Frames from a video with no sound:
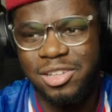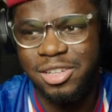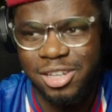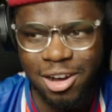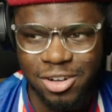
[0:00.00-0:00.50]

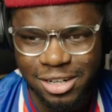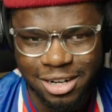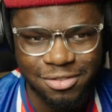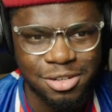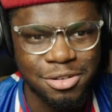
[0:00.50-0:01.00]
they got knocked
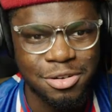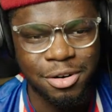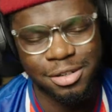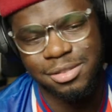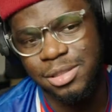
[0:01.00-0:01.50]
out of two
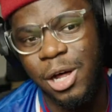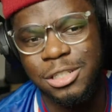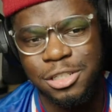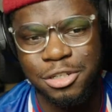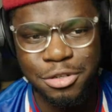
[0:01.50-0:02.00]
or
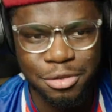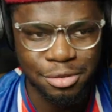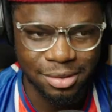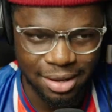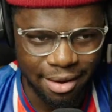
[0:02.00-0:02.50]
lost
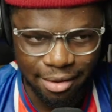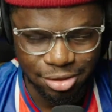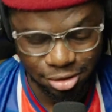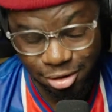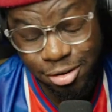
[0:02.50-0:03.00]
two.
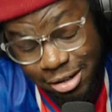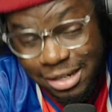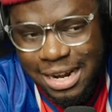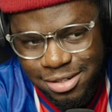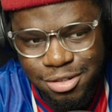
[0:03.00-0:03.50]
Got knocked
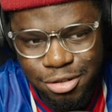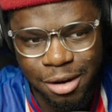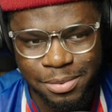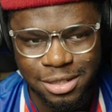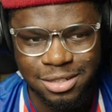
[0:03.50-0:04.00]
out of two
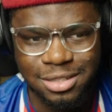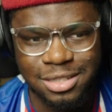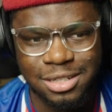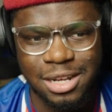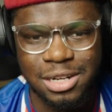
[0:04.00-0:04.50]

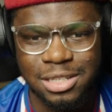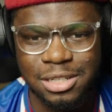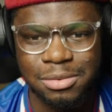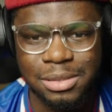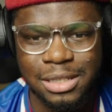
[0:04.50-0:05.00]
competitions in a
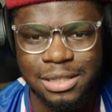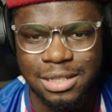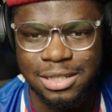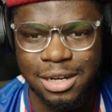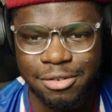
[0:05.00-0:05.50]
single week.
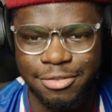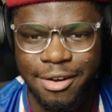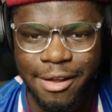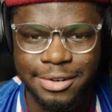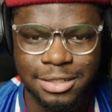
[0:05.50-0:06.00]
That's tough.
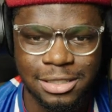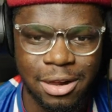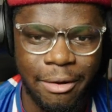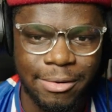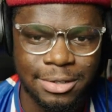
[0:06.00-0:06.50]
Another
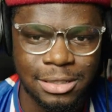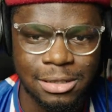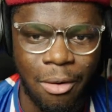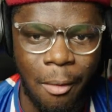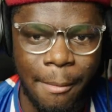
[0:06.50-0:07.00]

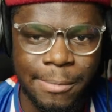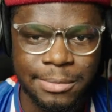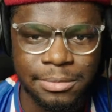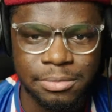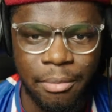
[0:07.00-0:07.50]
Paris Saint-Germain
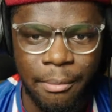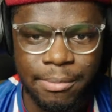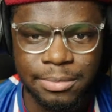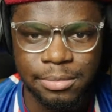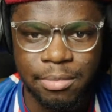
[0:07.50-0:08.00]

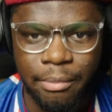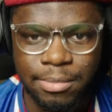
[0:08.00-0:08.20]
substitution.